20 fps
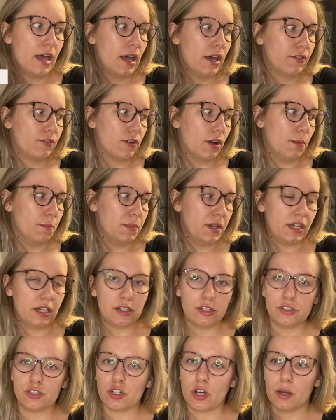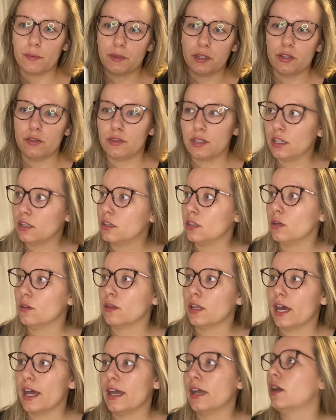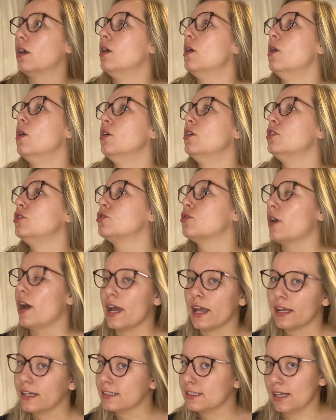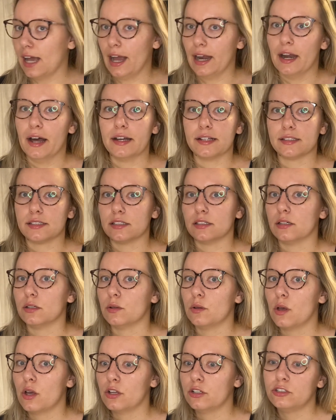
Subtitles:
from being in a job that you think that you like, trying a side hustle,